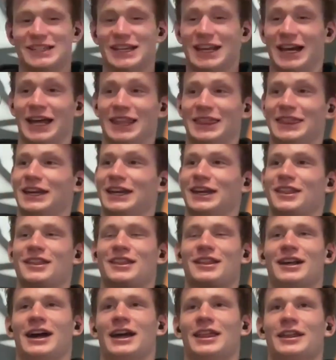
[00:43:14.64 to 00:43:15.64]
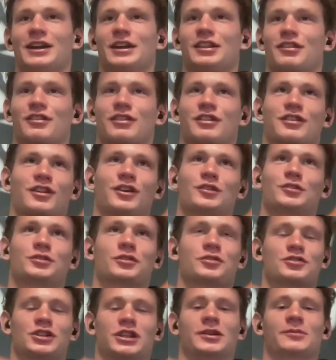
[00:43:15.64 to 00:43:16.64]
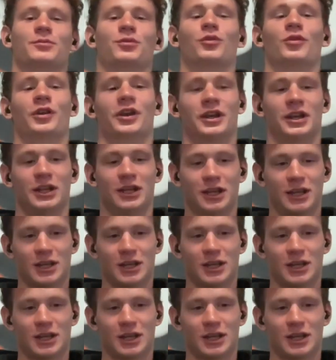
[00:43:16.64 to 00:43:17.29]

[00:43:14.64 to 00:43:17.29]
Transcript: Yeah, I think it's so hugely important.